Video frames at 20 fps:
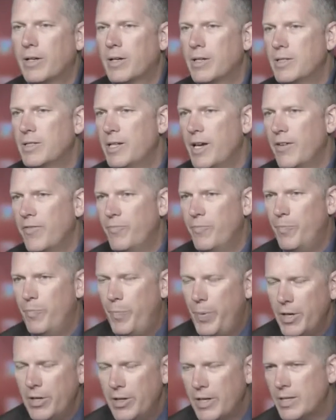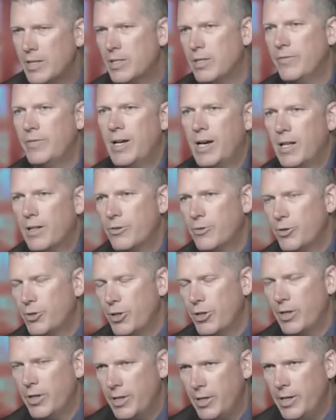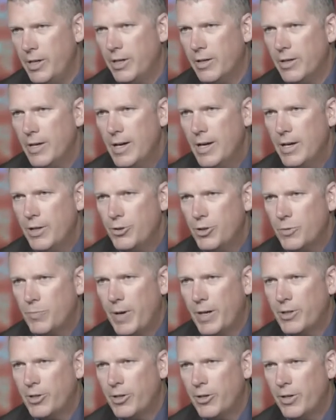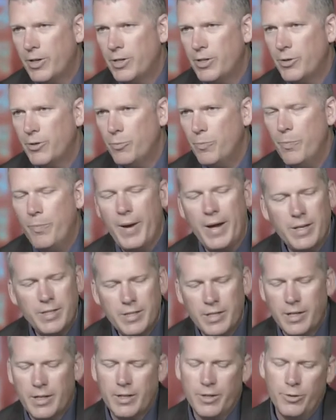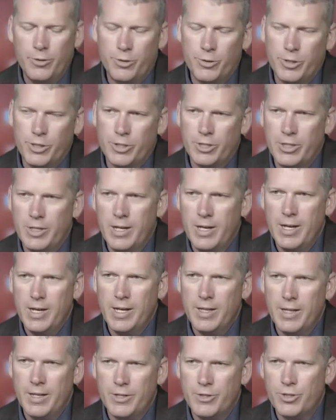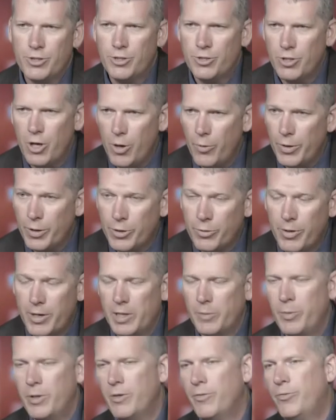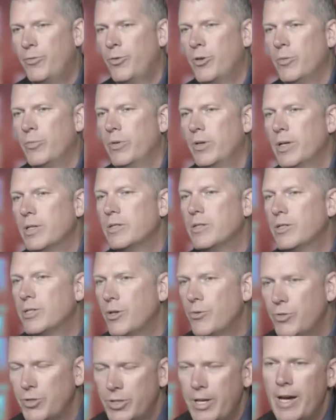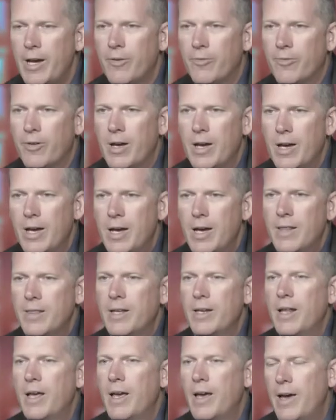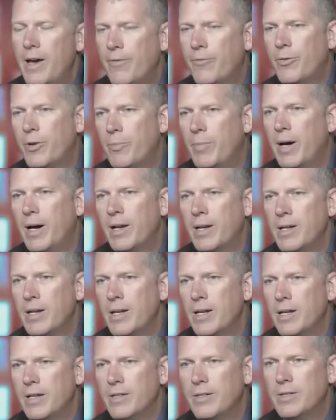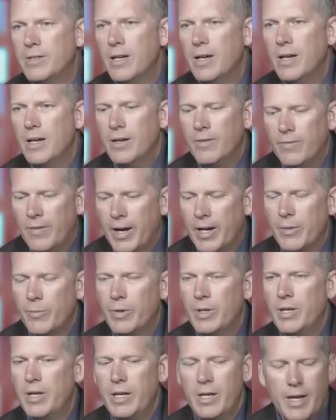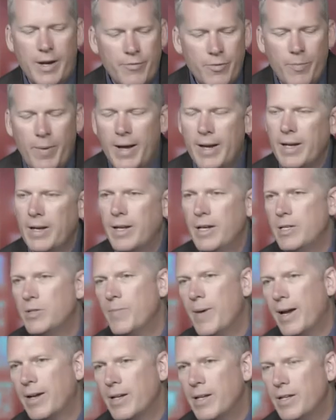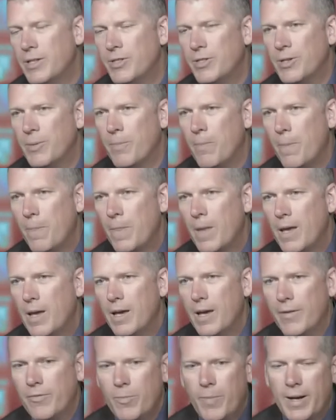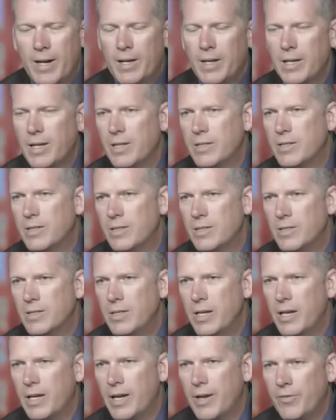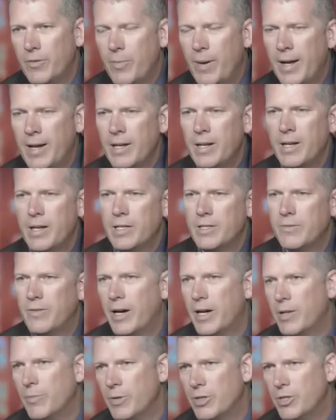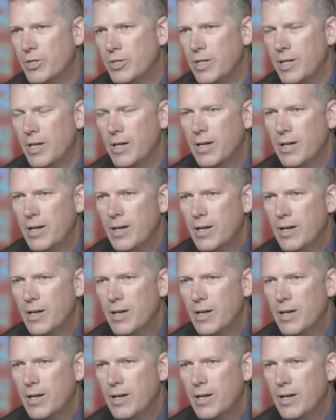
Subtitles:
could save billions of dollars a year just by turning to basic nutrition that is so incredibly affordable and so safe that everybody needs vitamin D, everybody needs magnesium, everybody needs zinc, everybody needs vitamin C.